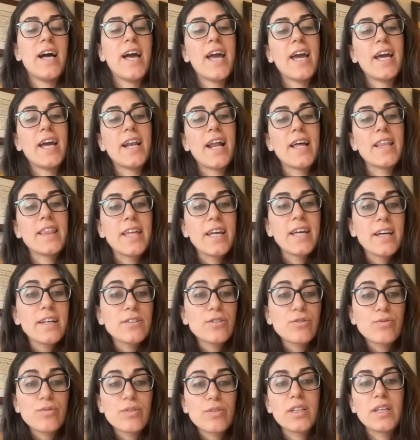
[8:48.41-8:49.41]
And I think
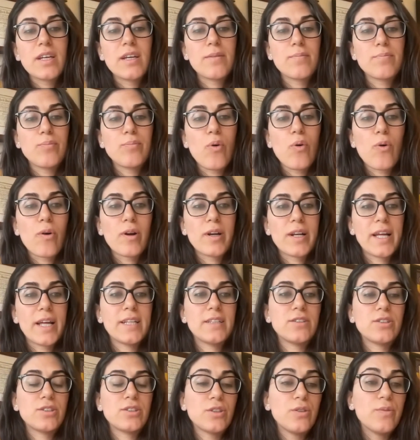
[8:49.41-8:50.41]
it's really
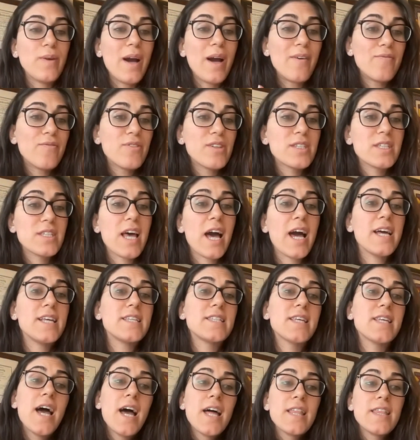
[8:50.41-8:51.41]
important to emphasize